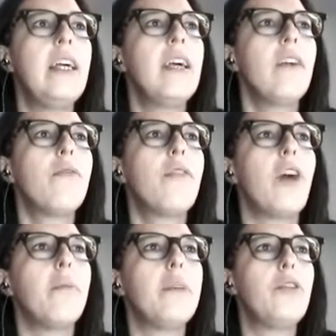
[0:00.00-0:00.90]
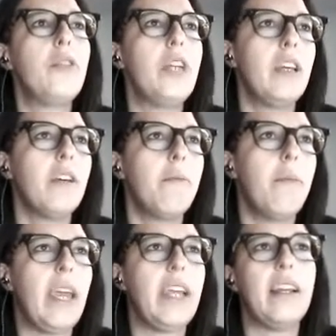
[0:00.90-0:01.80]
from three
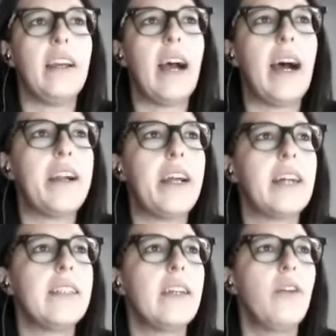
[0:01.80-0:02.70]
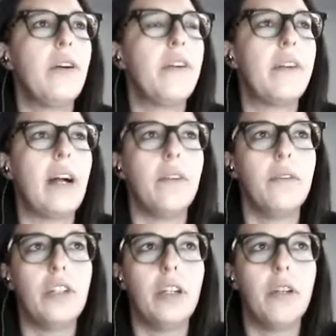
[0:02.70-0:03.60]
main areas all
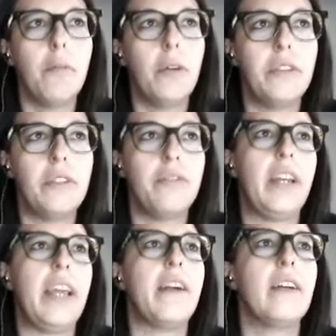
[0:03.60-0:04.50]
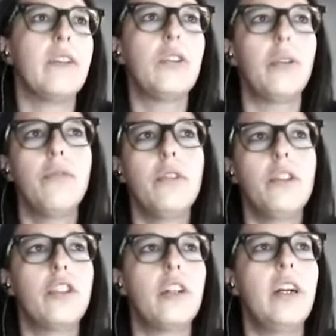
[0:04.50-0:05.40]
around Monte Fenera. So for
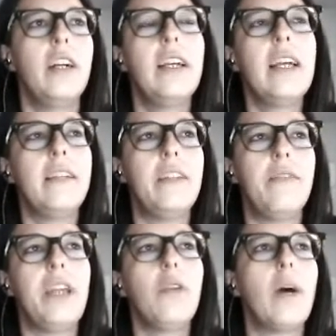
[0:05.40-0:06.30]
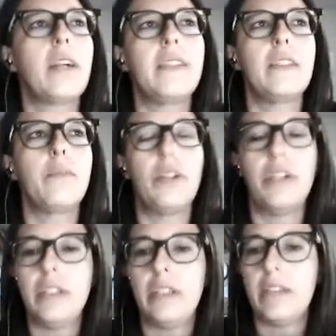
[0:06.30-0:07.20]
sure, the vein quartz
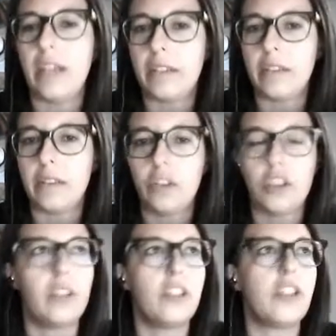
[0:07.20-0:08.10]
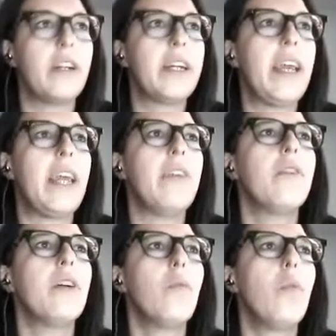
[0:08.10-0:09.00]
exploited at the Ciota Ciara Cave
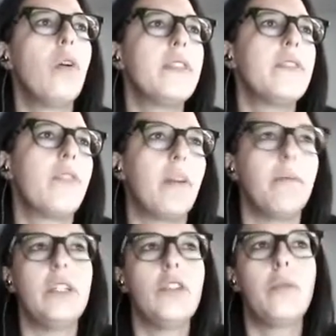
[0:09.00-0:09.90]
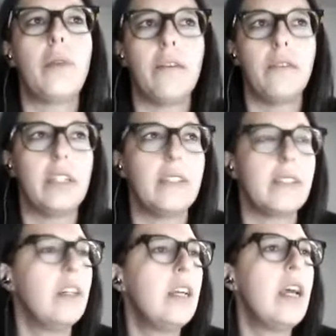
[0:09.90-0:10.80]
was from the surroundings
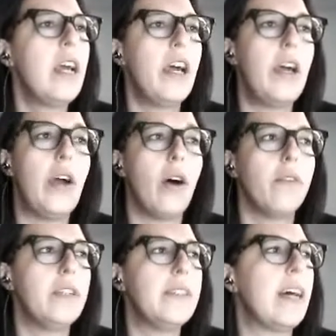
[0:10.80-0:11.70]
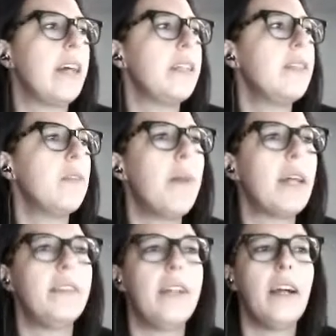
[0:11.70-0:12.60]
of the site.
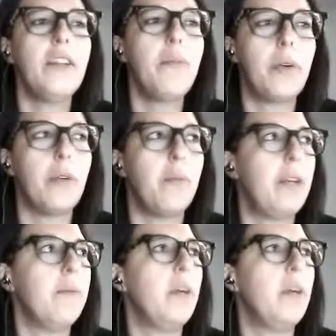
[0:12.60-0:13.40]
But another problem